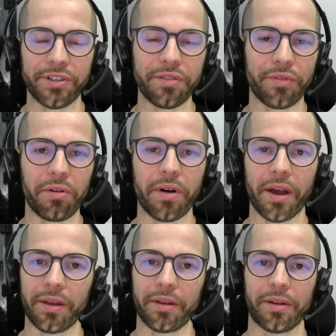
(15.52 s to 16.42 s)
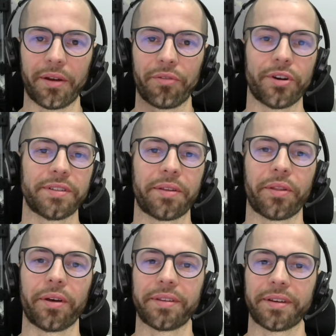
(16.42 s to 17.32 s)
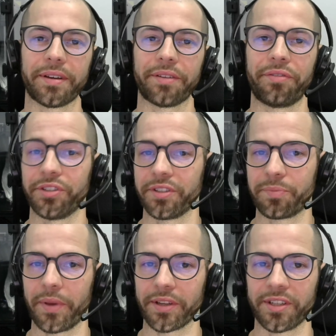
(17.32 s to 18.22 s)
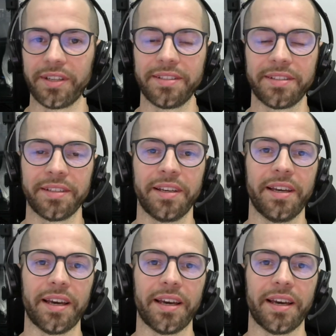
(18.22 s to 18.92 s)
First of all, of course, I'm not a fusion specialist.